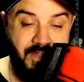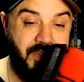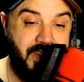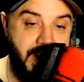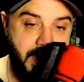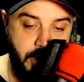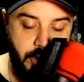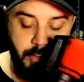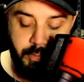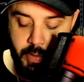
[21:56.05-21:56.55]

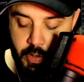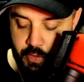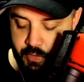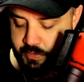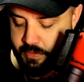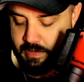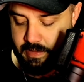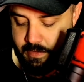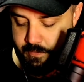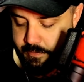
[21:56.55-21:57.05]
thank you
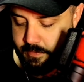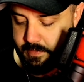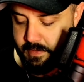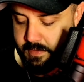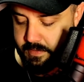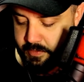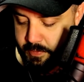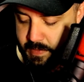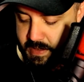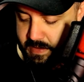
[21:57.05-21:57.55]
personally for
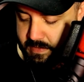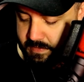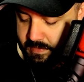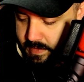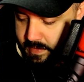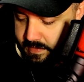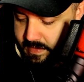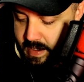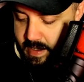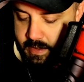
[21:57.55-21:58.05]
this, man.
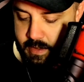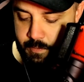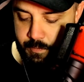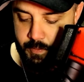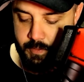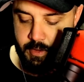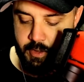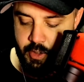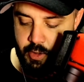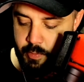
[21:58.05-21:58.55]
Thank you
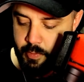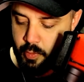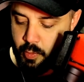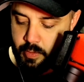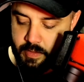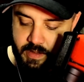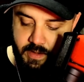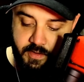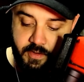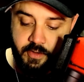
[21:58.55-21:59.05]
for the
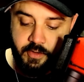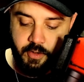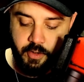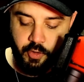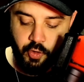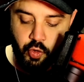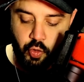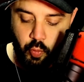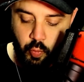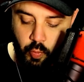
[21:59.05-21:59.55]
humidor. This is a
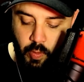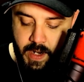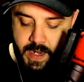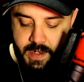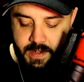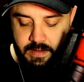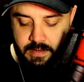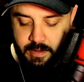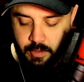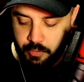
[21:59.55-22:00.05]

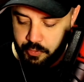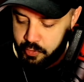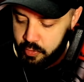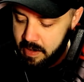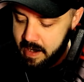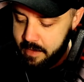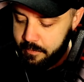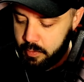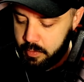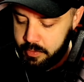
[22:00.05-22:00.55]
great little
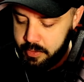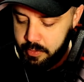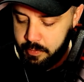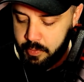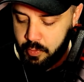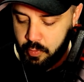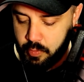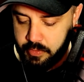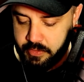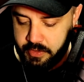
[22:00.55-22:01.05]
travel
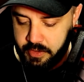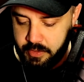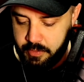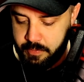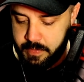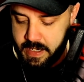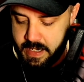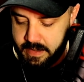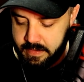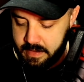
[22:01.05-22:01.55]
humidor too,
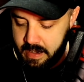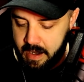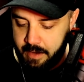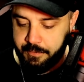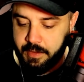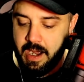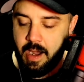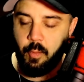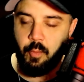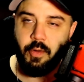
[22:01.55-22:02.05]
man.
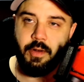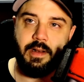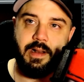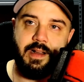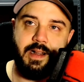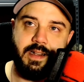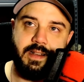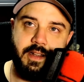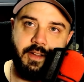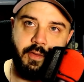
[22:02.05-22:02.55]
I've got one
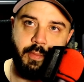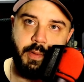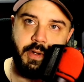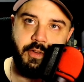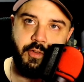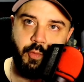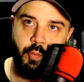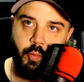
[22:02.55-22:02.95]
like this, but it's